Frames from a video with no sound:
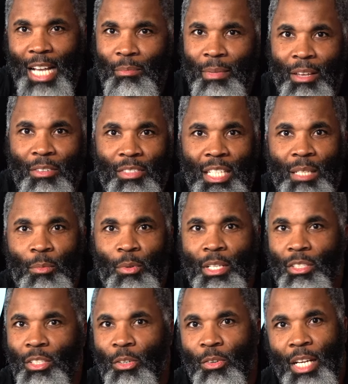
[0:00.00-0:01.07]
may have seen him on
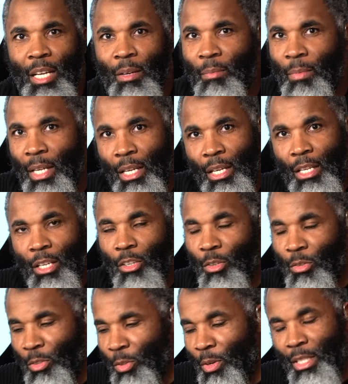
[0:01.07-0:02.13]
Instagram,
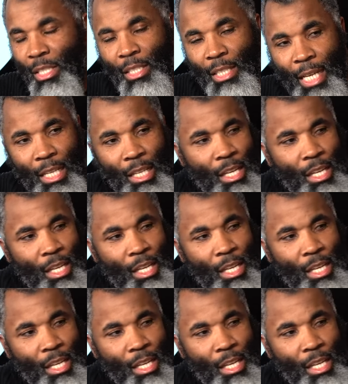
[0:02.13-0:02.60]
doing this thing.